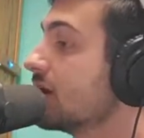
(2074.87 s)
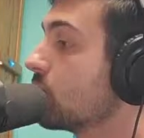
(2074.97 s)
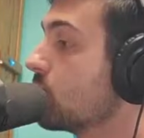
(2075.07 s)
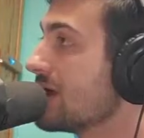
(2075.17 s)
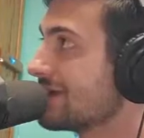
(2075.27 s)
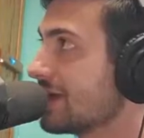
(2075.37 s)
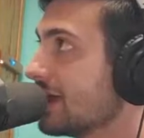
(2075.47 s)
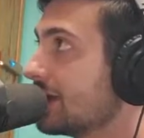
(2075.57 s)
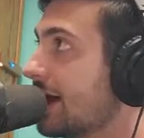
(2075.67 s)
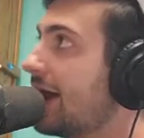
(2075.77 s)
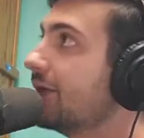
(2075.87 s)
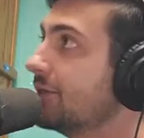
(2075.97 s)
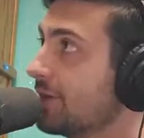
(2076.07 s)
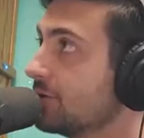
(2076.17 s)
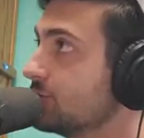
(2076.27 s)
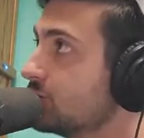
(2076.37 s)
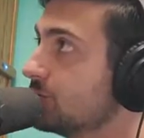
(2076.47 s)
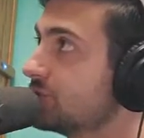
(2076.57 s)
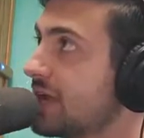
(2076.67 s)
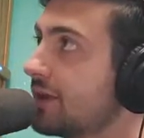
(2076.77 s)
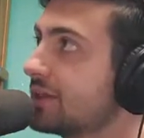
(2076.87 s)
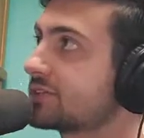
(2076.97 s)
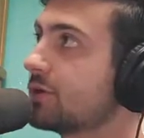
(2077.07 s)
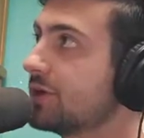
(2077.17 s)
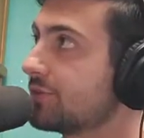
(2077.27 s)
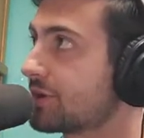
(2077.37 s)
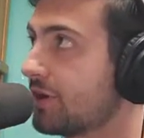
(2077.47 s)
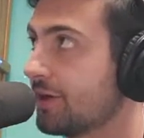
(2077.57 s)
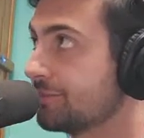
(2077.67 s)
weekend on their YouTube channel. Let's go hear the call.